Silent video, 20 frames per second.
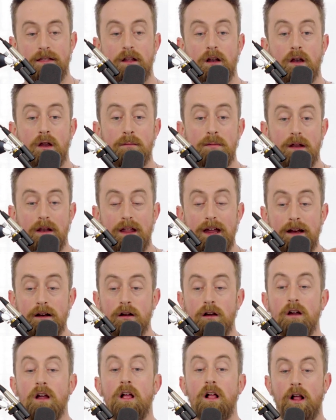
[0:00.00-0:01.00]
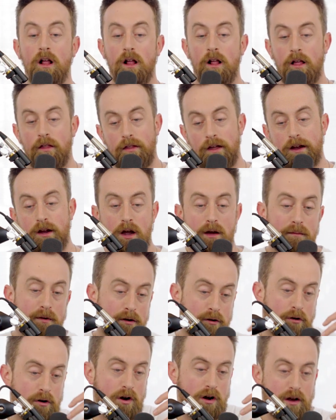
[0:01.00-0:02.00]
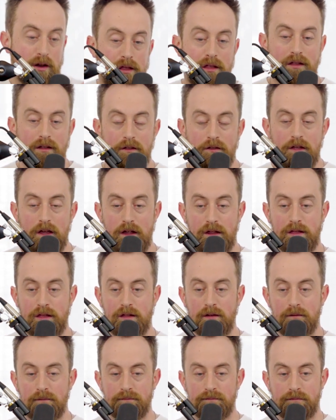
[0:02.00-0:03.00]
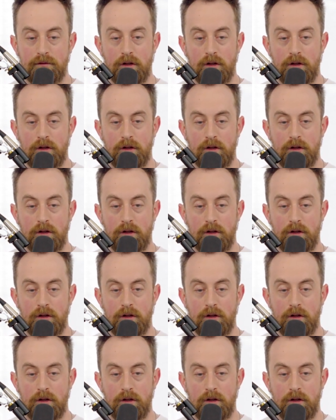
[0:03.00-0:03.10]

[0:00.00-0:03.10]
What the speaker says: and then a little bit later, they come across this